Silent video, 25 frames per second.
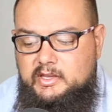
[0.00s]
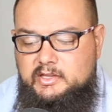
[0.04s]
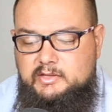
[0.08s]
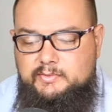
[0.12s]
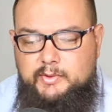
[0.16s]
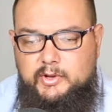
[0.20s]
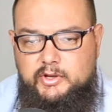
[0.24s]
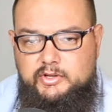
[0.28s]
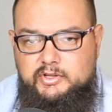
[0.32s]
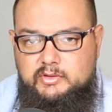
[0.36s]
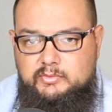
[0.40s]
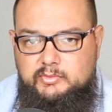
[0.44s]

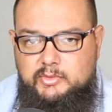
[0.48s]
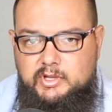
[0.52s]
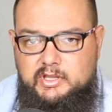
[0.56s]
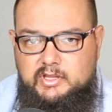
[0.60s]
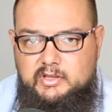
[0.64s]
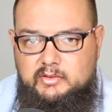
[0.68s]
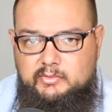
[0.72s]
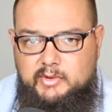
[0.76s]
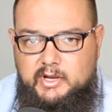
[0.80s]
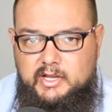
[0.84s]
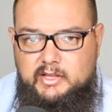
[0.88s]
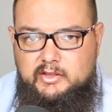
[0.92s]
exposure
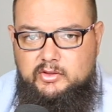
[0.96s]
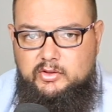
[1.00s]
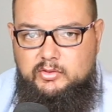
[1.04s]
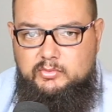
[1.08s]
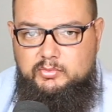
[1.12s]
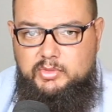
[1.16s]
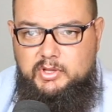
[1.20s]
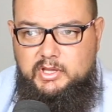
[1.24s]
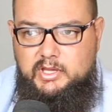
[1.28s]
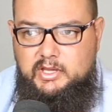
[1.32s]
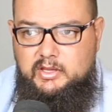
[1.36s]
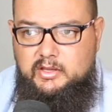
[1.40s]
meter might
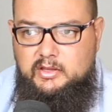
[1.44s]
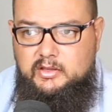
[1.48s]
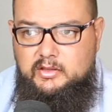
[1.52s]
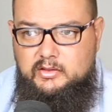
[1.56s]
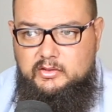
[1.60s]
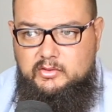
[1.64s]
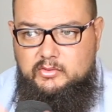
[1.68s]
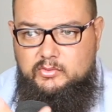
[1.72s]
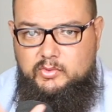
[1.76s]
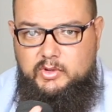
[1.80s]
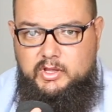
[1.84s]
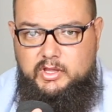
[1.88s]
not be
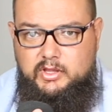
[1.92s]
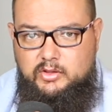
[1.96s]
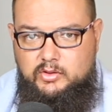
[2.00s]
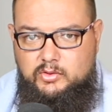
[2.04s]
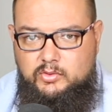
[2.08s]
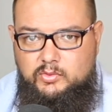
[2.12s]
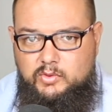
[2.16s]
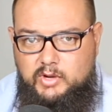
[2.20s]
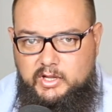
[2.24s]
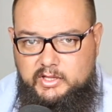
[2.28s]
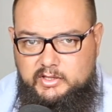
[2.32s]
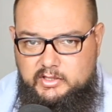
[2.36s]
where
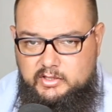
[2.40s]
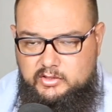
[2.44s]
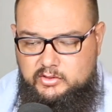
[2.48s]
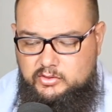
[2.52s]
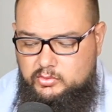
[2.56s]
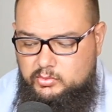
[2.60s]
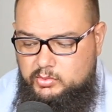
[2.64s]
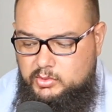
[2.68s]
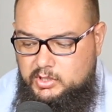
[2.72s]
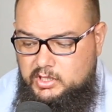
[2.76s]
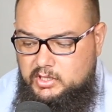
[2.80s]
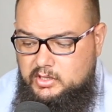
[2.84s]
you want it
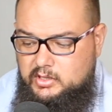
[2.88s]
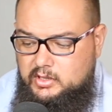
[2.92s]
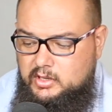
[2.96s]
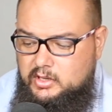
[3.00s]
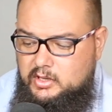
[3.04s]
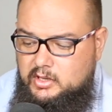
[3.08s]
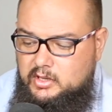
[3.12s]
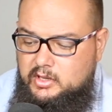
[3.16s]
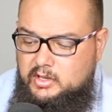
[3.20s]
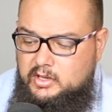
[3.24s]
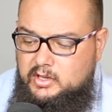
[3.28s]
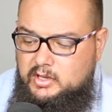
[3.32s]
to be.
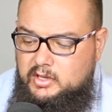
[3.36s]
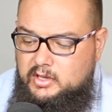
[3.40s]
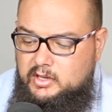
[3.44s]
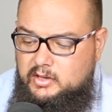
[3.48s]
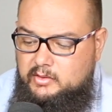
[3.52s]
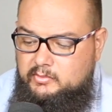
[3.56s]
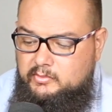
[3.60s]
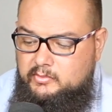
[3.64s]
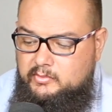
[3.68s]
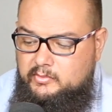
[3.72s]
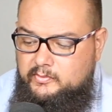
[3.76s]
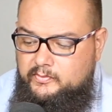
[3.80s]

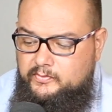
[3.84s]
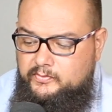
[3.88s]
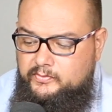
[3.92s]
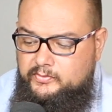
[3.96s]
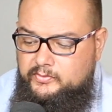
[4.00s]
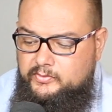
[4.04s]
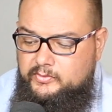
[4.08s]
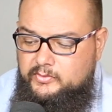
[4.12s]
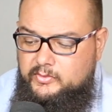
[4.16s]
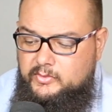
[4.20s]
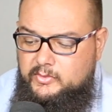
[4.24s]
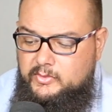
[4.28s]
Um,
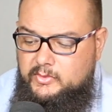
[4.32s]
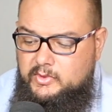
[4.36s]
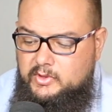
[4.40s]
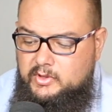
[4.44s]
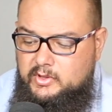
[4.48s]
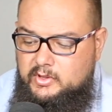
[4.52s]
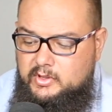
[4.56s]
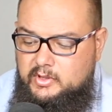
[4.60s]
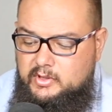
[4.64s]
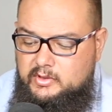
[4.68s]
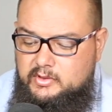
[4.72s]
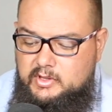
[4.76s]

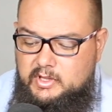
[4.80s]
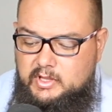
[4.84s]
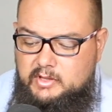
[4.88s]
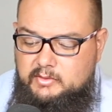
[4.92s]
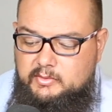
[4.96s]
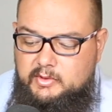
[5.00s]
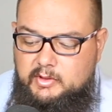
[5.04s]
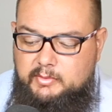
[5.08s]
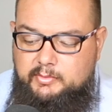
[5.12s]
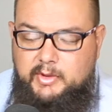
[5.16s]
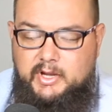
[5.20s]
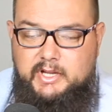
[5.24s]

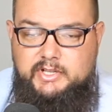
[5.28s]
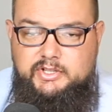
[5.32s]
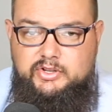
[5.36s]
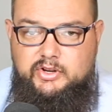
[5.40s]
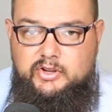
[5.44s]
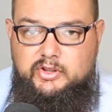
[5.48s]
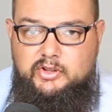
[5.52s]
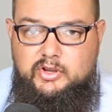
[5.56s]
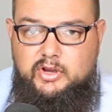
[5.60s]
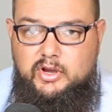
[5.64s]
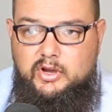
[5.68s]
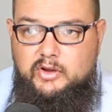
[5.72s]
it, it, might
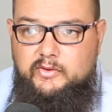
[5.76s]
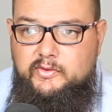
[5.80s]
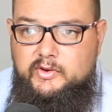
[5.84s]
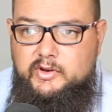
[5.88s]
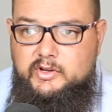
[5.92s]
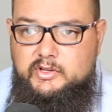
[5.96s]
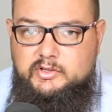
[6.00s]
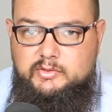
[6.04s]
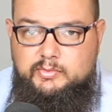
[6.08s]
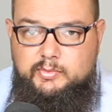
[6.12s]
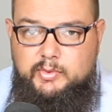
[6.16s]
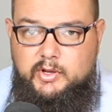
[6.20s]
show you
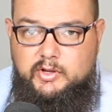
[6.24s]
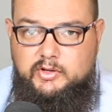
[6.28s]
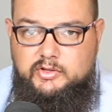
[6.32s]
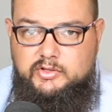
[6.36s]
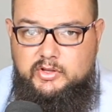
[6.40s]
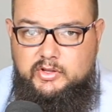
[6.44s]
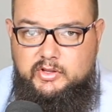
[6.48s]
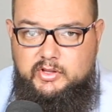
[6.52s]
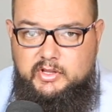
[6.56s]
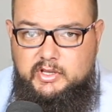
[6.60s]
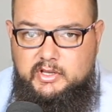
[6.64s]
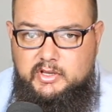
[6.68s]
overexposed
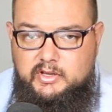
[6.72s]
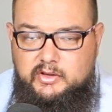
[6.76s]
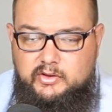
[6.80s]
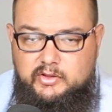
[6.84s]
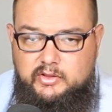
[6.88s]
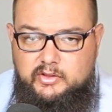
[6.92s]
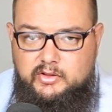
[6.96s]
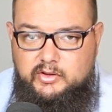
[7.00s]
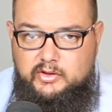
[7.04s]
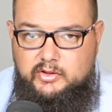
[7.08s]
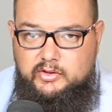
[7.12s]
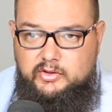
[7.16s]
on, the,
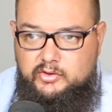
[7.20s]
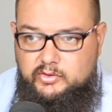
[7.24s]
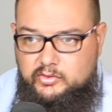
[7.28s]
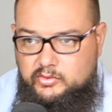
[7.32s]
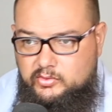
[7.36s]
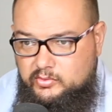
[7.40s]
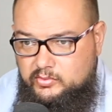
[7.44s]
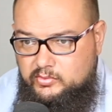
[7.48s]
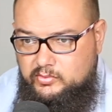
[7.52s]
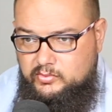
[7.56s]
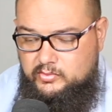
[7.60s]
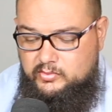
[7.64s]
on, on
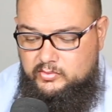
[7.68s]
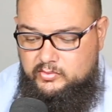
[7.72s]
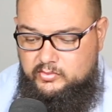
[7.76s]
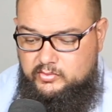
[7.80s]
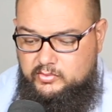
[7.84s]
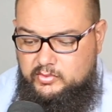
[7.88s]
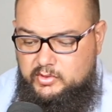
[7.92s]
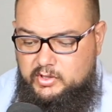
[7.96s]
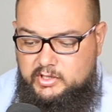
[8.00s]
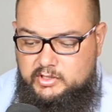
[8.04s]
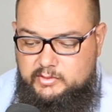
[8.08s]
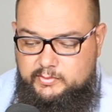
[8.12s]
your
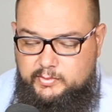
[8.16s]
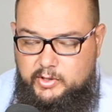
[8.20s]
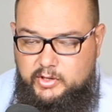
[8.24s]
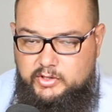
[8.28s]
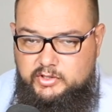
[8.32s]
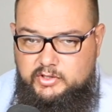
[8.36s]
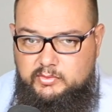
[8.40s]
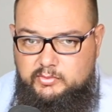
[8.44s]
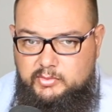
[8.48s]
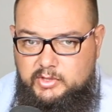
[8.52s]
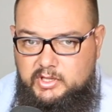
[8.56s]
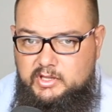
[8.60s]

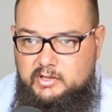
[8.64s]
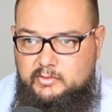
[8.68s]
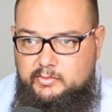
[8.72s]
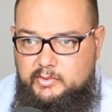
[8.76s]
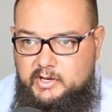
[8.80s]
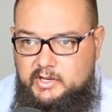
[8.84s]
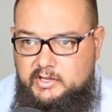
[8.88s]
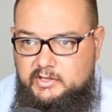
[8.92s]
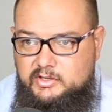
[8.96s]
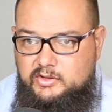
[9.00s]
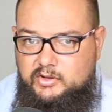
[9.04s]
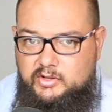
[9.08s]
exposure meter,
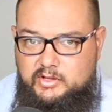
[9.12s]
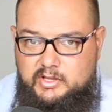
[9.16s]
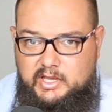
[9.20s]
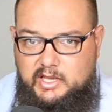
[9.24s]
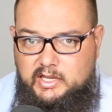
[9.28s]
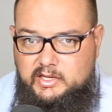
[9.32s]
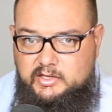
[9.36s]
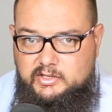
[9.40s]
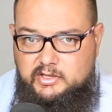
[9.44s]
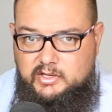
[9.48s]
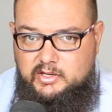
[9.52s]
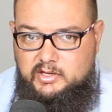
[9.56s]
but it's not
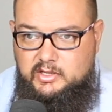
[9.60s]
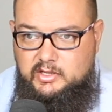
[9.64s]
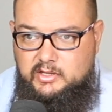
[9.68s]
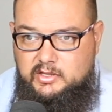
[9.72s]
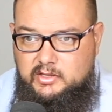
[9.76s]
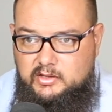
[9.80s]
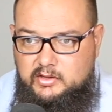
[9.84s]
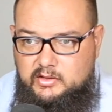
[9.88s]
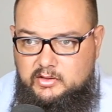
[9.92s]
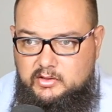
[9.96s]
actually